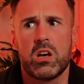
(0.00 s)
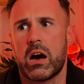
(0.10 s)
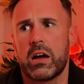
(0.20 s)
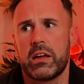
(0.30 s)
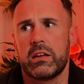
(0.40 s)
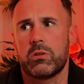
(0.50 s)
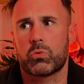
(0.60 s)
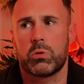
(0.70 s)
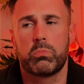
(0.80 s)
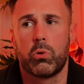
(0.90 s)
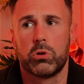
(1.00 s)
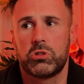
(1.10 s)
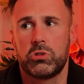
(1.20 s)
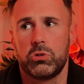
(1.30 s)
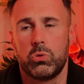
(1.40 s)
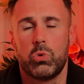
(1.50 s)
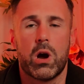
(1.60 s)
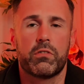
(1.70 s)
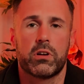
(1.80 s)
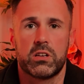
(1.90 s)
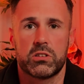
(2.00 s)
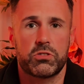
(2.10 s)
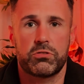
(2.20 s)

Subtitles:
I report to whoever you're